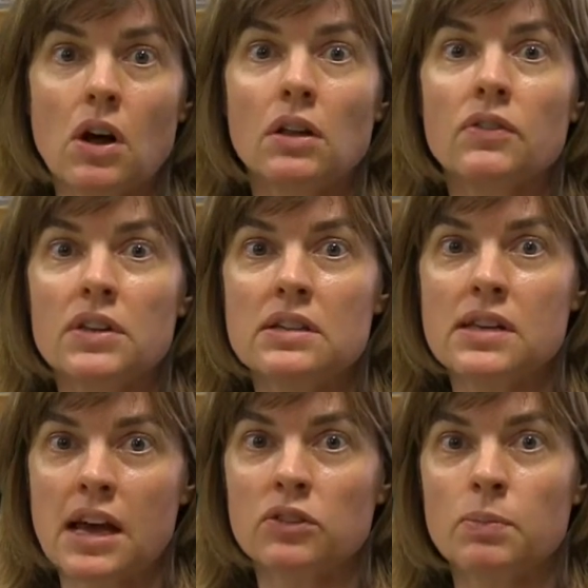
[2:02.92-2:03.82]
in all of these
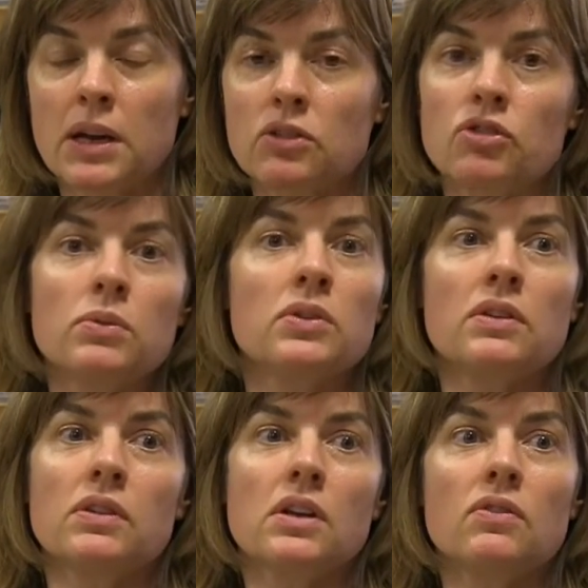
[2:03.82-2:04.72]
aspects. She was
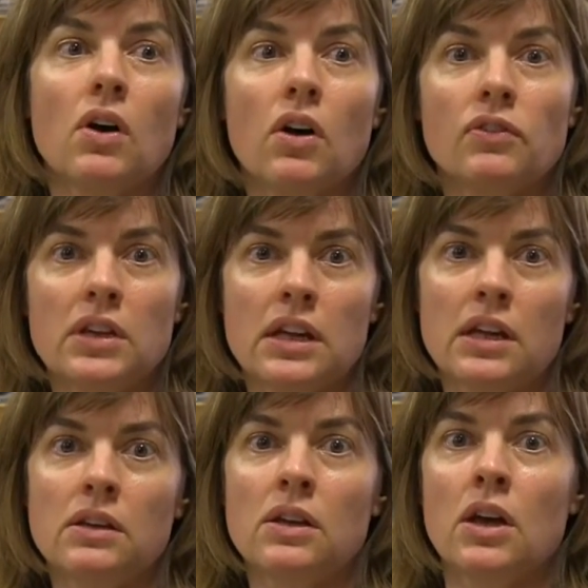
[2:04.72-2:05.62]
even involved
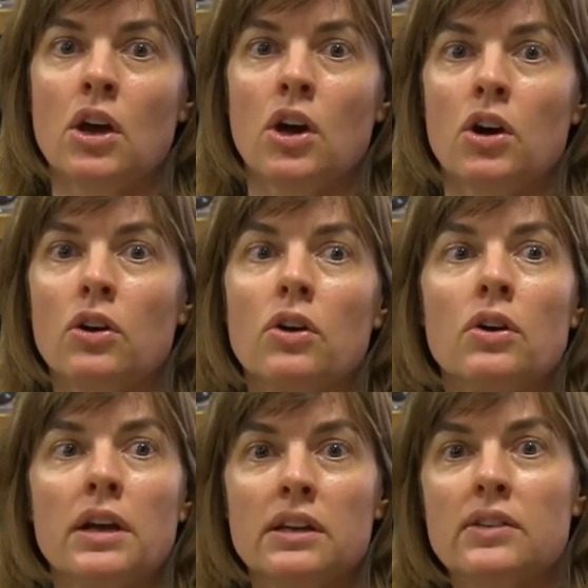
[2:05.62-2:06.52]
in
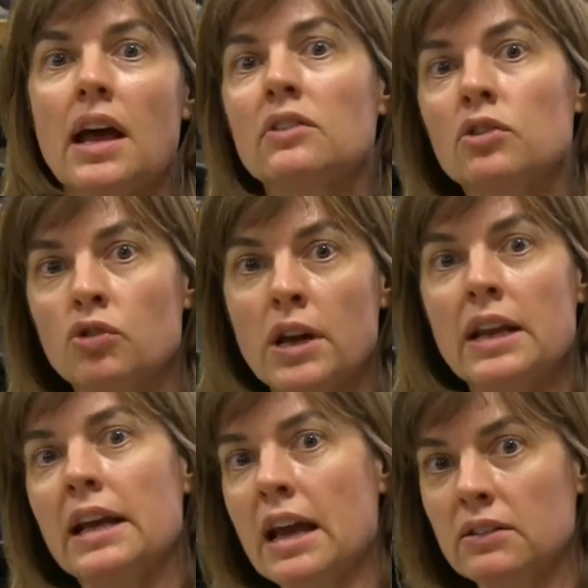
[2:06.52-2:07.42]
her exact
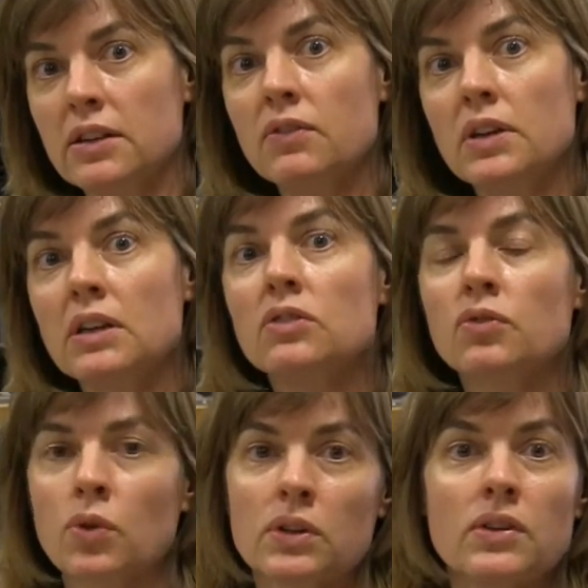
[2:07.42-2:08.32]
training activities.
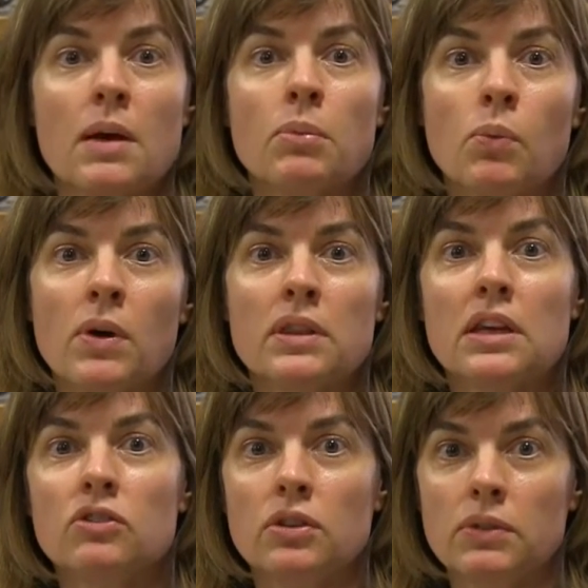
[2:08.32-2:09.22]
For example, one
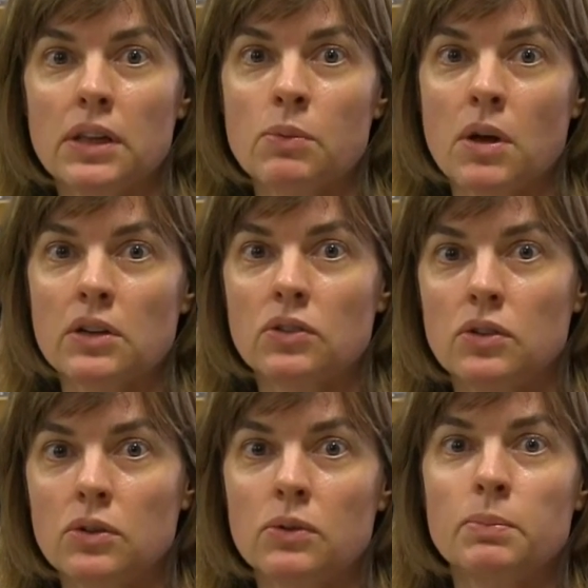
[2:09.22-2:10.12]
thing she really wanted to
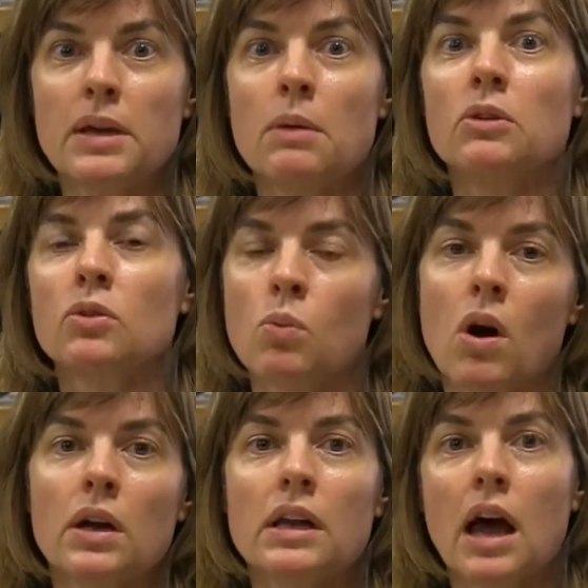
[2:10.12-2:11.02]
do was be able to
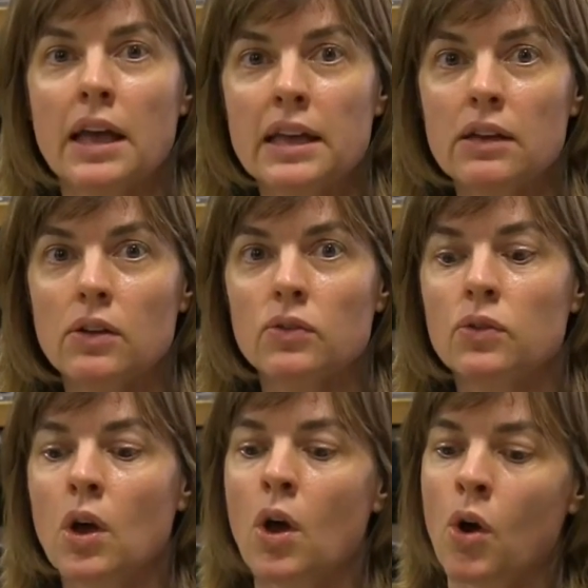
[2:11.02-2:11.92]
walk in high heels,